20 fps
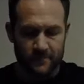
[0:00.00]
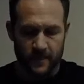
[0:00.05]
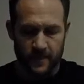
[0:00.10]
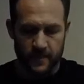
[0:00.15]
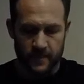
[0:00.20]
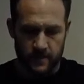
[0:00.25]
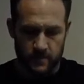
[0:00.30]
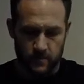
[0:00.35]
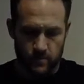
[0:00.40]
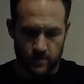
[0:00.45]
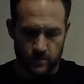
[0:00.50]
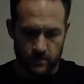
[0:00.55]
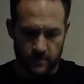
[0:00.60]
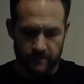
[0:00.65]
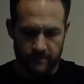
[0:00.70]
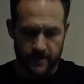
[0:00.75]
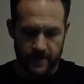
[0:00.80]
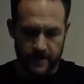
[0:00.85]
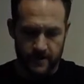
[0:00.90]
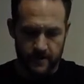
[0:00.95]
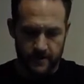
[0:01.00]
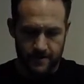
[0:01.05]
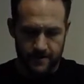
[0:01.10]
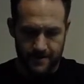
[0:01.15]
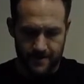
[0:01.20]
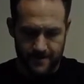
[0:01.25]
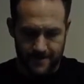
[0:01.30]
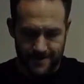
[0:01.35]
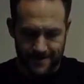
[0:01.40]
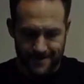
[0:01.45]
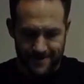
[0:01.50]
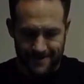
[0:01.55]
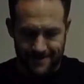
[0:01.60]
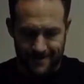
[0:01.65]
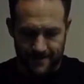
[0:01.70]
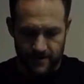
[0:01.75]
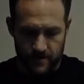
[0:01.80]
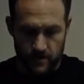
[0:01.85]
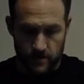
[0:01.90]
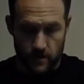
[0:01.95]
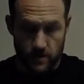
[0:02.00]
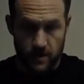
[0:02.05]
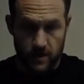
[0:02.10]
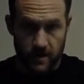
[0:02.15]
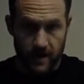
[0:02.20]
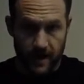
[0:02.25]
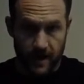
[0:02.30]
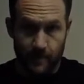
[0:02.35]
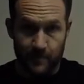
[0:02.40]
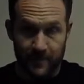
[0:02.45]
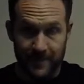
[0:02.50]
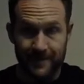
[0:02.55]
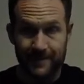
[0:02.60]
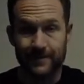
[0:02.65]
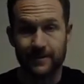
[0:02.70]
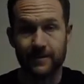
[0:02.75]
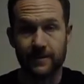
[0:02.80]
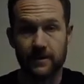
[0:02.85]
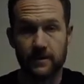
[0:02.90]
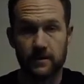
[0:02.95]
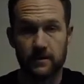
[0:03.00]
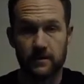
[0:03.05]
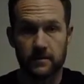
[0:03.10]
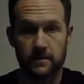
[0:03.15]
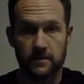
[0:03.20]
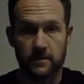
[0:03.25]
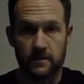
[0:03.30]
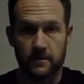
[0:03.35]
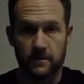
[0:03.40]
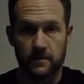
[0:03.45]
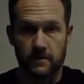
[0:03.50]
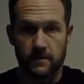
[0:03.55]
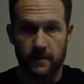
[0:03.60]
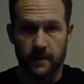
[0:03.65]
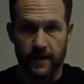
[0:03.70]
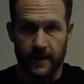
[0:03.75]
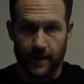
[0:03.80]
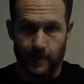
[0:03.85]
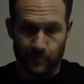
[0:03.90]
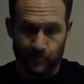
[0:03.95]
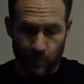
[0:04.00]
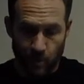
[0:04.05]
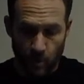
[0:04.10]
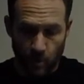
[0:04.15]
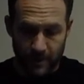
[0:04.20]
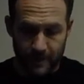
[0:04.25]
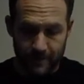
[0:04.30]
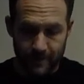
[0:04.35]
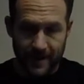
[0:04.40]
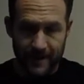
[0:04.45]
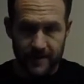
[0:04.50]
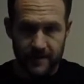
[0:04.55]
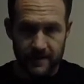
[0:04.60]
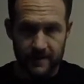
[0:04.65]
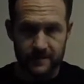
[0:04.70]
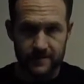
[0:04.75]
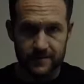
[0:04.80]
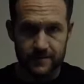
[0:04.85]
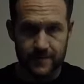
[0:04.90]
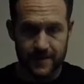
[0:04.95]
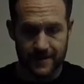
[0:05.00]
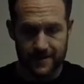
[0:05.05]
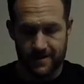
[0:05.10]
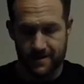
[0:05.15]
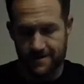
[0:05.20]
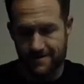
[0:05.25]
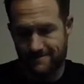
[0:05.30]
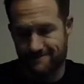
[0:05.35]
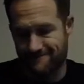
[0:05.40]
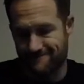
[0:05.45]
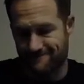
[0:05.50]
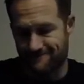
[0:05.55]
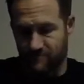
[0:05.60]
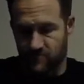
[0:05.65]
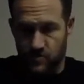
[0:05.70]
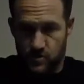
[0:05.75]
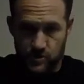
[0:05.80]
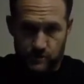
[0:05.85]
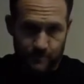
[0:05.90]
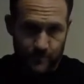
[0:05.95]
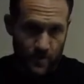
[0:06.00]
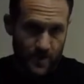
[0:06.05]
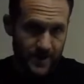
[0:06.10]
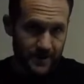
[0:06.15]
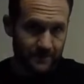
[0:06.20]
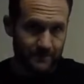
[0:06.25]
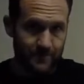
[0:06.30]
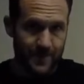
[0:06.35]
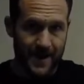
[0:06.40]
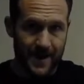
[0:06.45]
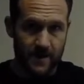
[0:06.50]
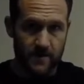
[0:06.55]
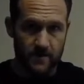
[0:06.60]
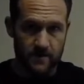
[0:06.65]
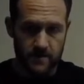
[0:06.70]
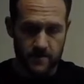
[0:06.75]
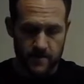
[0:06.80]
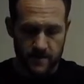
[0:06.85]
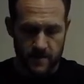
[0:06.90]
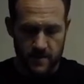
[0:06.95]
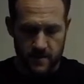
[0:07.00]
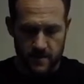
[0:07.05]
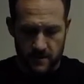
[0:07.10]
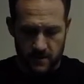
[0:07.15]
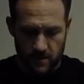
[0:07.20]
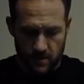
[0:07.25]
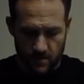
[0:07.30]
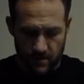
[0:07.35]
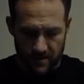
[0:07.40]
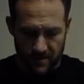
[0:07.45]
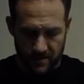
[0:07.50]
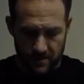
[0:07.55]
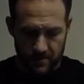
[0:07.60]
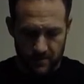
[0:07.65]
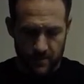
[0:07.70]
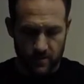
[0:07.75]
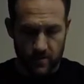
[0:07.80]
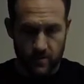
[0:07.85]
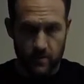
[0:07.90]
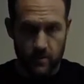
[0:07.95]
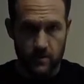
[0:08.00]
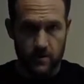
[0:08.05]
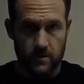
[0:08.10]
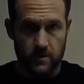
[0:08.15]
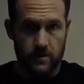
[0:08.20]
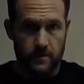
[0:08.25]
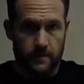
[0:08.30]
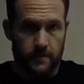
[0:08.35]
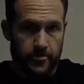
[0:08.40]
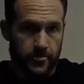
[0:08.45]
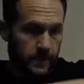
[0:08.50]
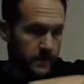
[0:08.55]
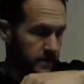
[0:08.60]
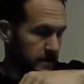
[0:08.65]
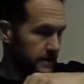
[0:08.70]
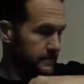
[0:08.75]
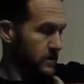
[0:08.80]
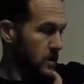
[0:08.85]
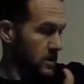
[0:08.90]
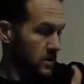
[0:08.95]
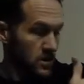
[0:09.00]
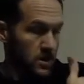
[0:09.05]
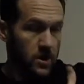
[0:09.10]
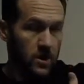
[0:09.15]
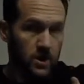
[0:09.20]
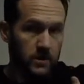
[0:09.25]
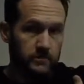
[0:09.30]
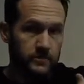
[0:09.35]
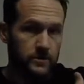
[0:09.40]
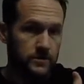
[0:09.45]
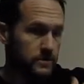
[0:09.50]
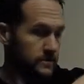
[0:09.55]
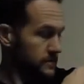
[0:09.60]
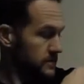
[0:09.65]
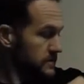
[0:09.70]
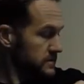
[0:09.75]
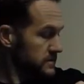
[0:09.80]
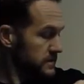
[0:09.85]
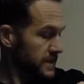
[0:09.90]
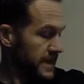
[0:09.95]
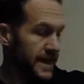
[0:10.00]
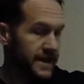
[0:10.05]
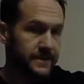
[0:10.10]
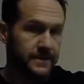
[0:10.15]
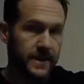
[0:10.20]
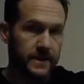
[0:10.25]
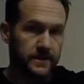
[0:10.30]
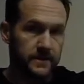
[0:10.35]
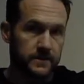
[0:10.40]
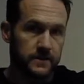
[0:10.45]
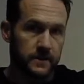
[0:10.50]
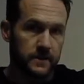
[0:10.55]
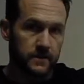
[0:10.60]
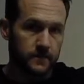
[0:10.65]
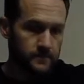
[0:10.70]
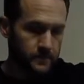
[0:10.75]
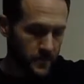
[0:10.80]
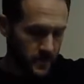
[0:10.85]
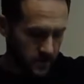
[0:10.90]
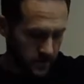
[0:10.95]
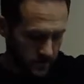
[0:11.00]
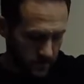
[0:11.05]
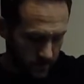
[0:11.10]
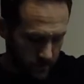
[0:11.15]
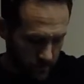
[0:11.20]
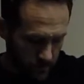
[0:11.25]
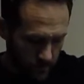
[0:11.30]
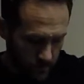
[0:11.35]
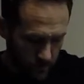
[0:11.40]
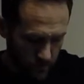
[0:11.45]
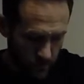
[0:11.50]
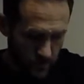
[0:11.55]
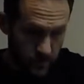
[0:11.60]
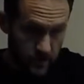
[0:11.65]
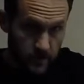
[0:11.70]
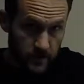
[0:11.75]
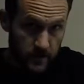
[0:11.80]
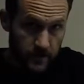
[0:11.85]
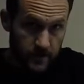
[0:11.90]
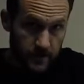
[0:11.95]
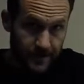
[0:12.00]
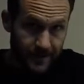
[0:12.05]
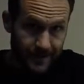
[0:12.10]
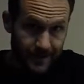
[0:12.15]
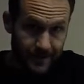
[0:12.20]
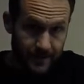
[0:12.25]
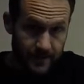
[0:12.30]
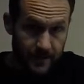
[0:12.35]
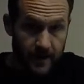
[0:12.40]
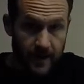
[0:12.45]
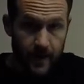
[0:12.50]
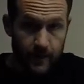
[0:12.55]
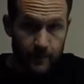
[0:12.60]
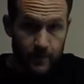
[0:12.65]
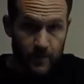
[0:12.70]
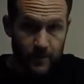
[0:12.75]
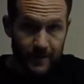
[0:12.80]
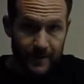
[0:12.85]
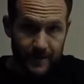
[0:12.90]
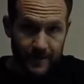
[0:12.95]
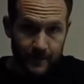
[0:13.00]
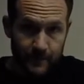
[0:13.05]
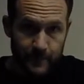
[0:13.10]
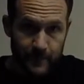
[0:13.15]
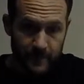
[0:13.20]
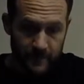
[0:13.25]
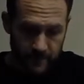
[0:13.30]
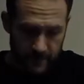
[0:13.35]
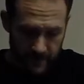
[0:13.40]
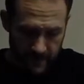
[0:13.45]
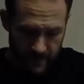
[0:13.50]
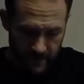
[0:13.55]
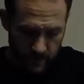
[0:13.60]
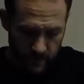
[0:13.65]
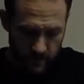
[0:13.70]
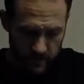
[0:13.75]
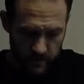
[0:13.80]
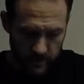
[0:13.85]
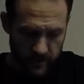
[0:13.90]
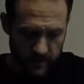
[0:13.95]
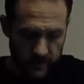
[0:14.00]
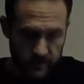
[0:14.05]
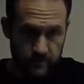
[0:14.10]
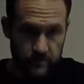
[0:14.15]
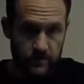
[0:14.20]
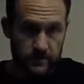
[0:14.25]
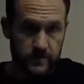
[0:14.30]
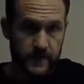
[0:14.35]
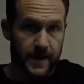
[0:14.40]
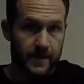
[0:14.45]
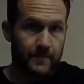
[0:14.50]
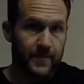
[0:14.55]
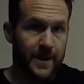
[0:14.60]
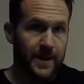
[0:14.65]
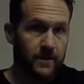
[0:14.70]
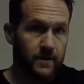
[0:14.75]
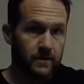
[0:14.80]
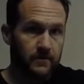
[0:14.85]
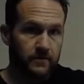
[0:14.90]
it's where we've got our uphill pulling mechanism and our sprint and power going through our arms, because the lat attaches here, through the upper hip, and that's what transfers that power